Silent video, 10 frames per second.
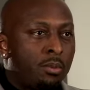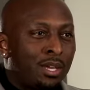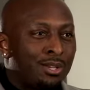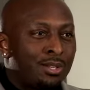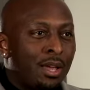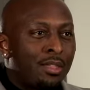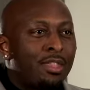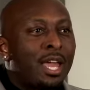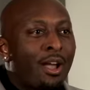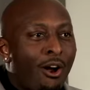because
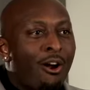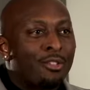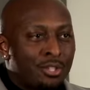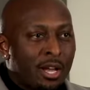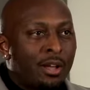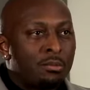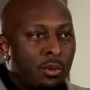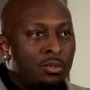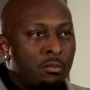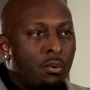they are the child's
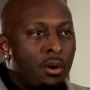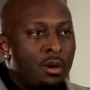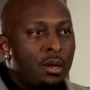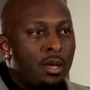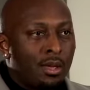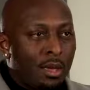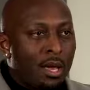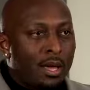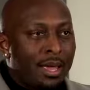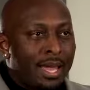most important
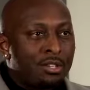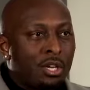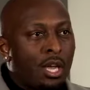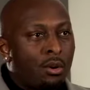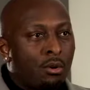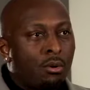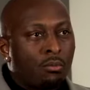uh, educator,